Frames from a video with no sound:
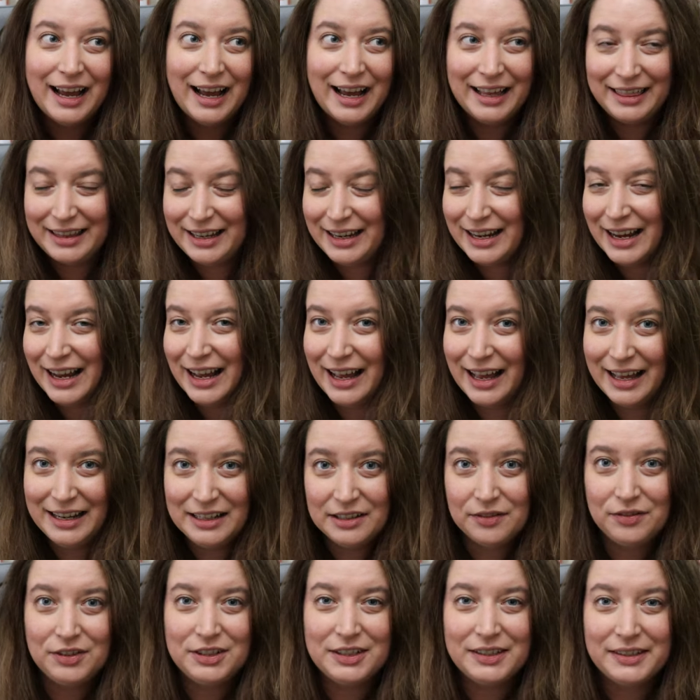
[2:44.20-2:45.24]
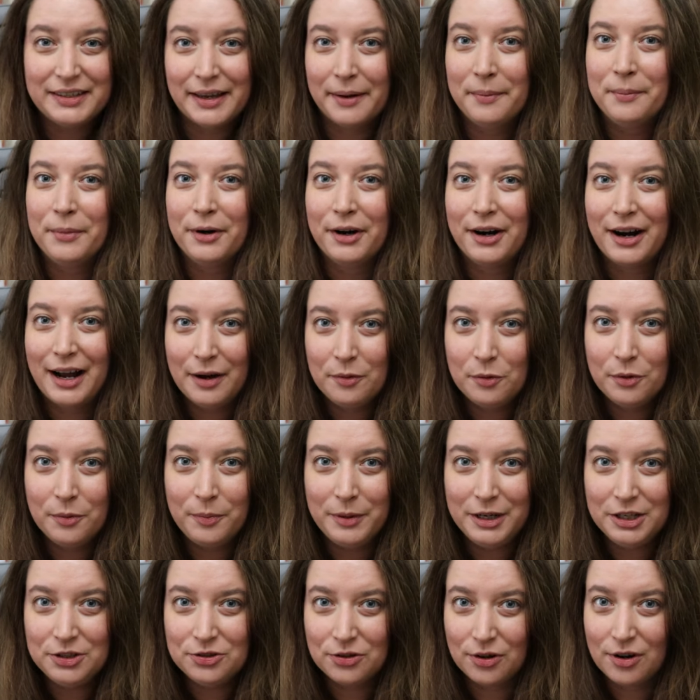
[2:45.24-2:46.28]
at the end of December, I will
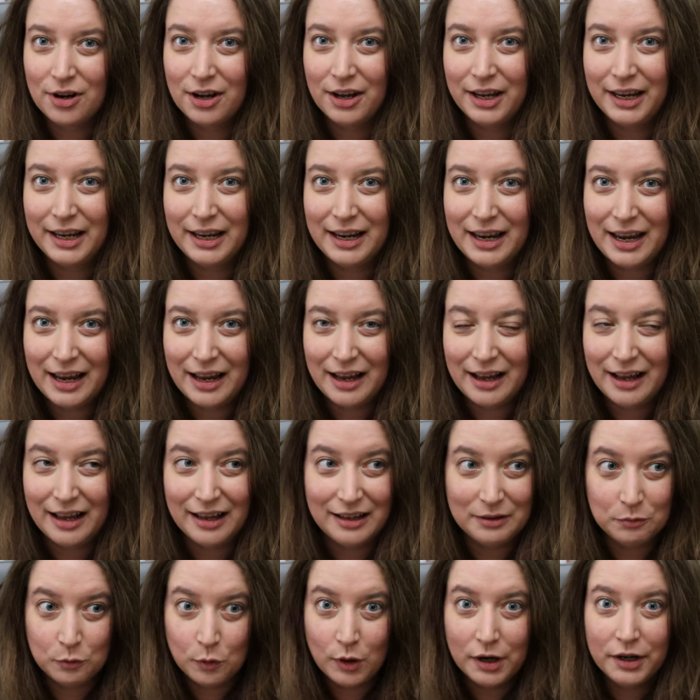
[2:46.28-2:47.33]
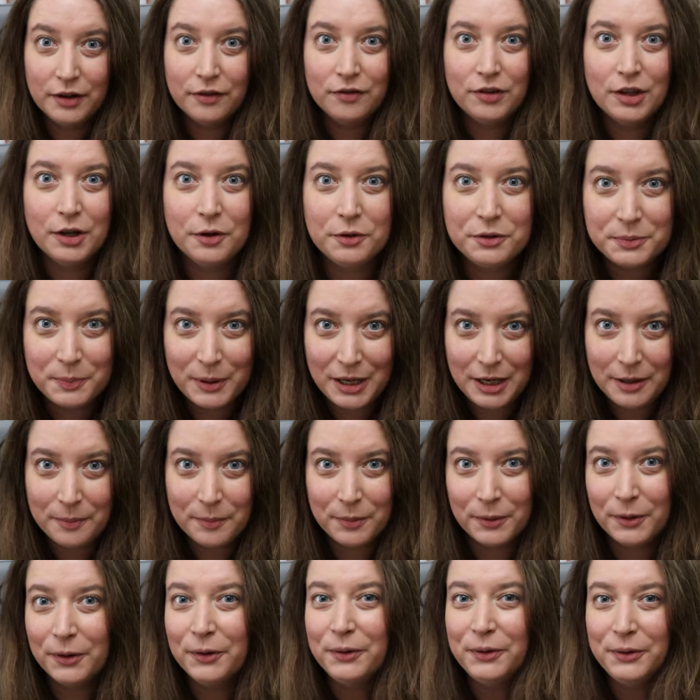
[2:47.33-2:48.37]
be drawing one of those
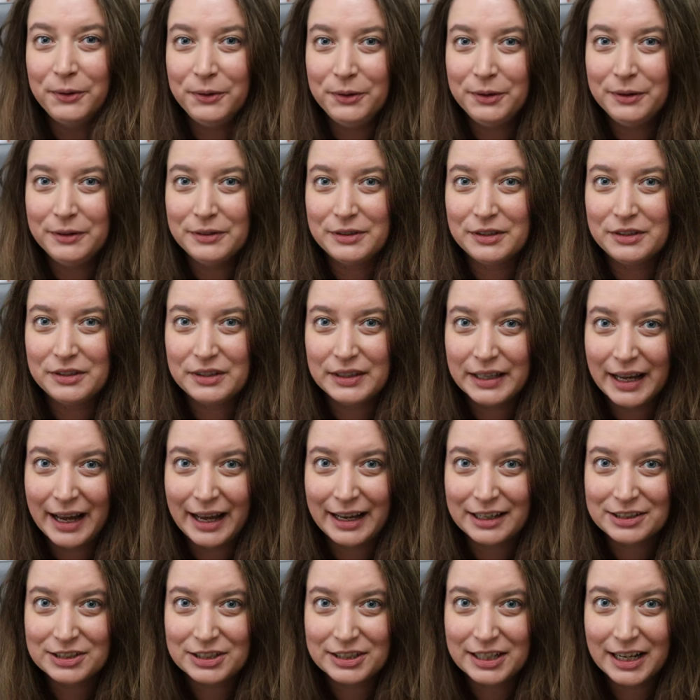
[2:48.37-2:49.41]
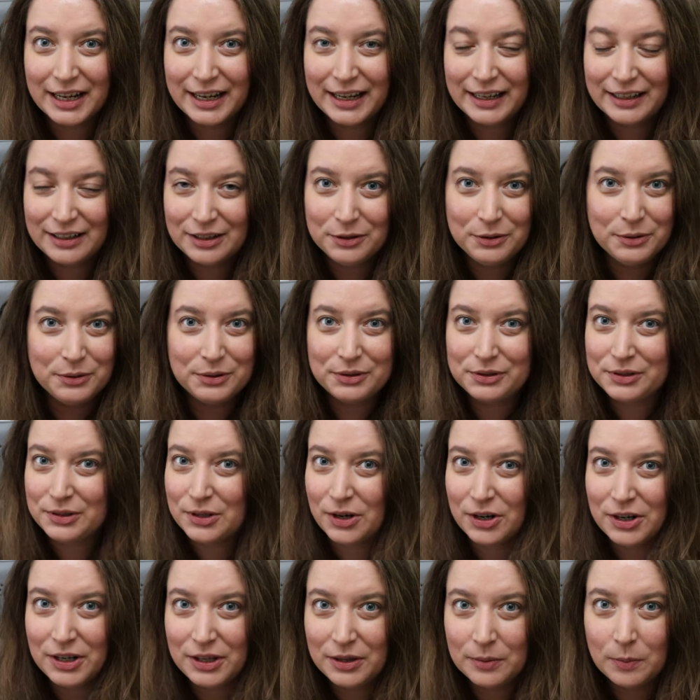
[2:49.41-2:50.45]
people who uses the hashtag, who's
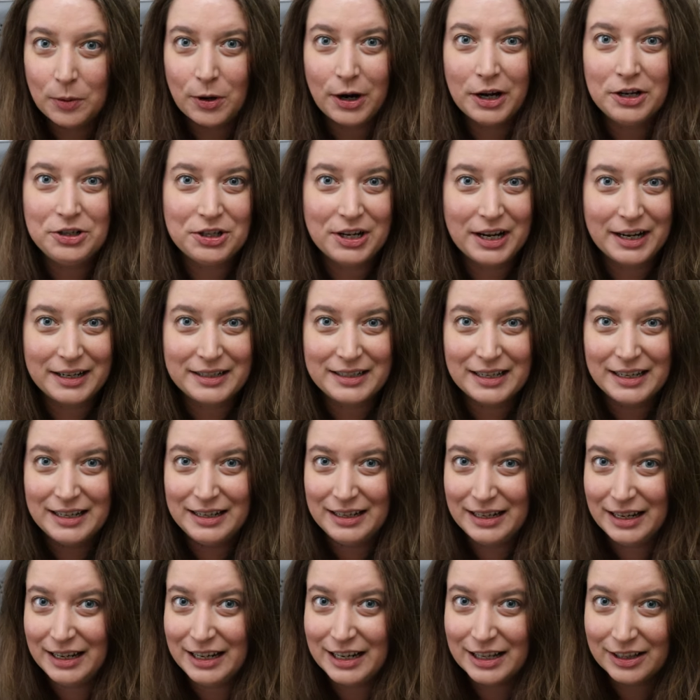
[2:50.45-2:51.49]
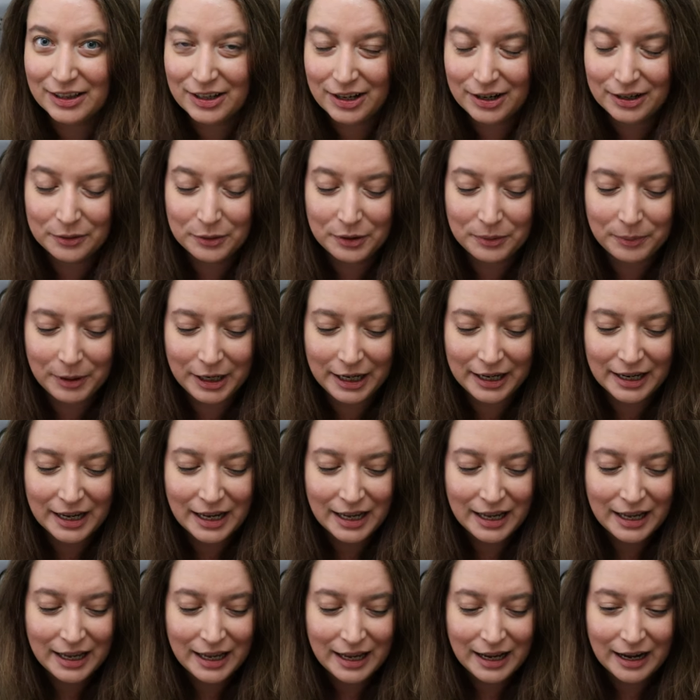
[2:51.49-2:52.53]
starting the project and knitting along with me.
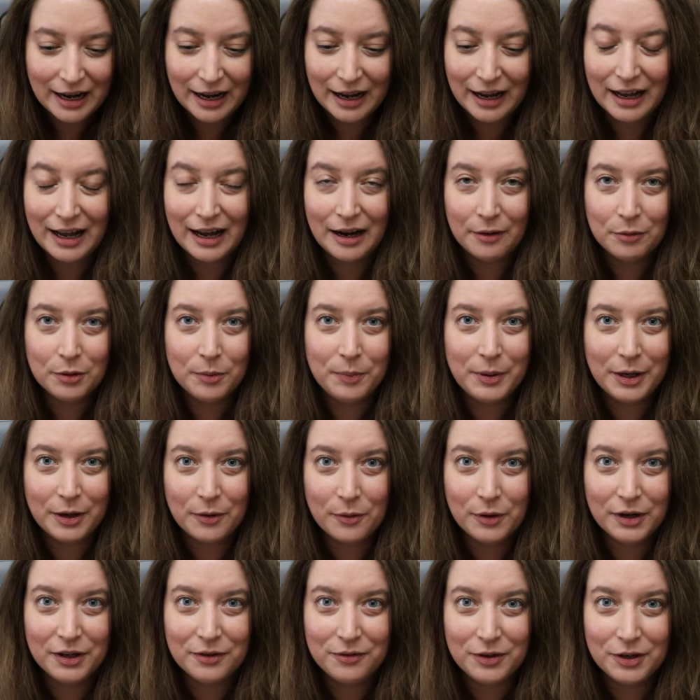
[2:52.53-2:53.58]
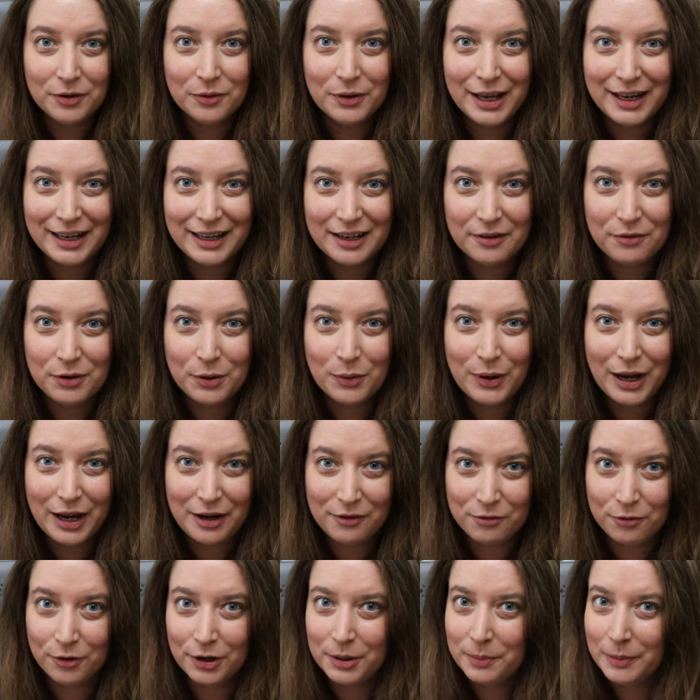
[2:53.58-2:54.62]
I will pick one of you and give you a
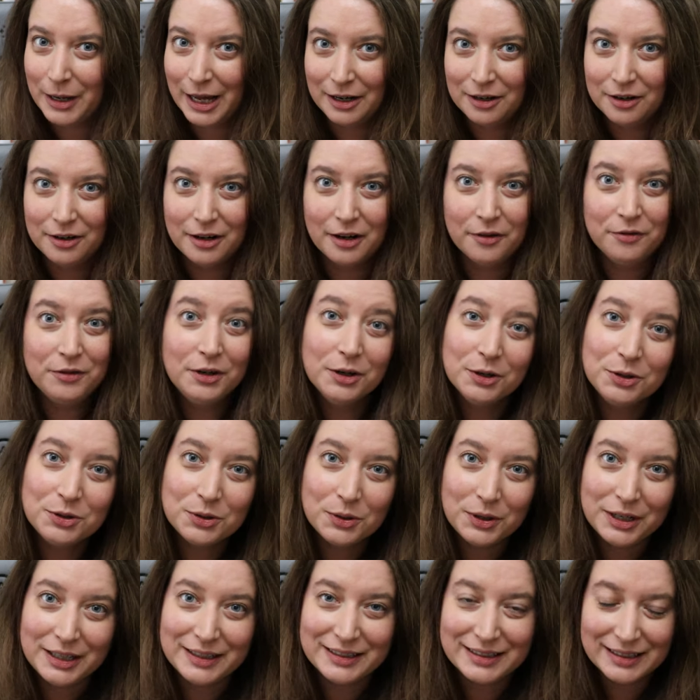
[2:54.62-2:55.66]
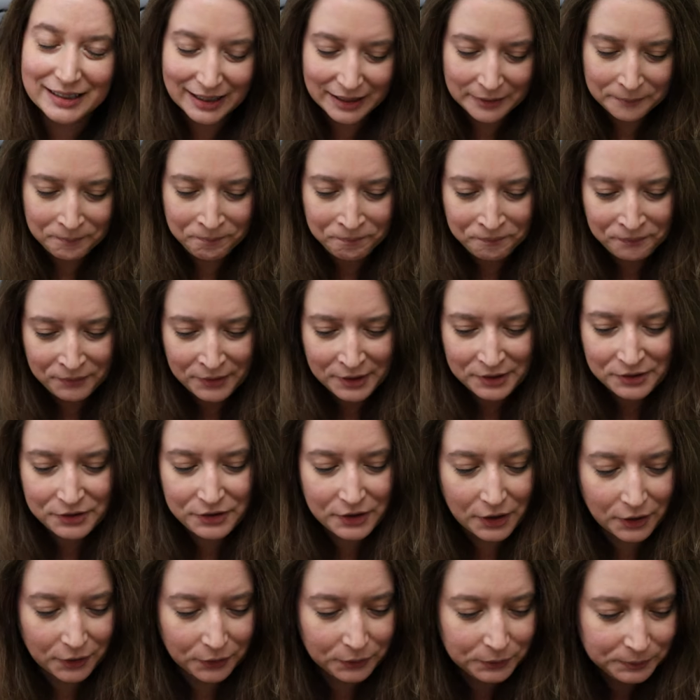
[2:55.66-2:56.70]
free pattern of your choice.
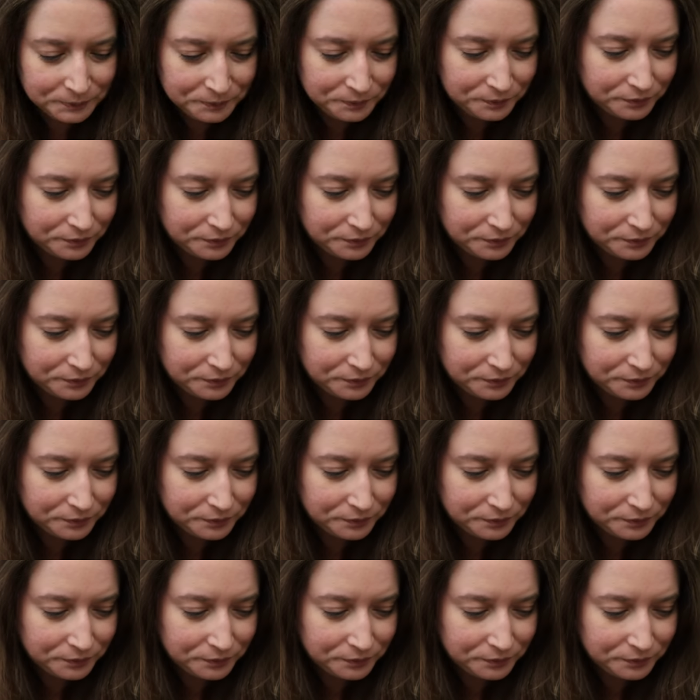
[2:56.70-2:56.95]
So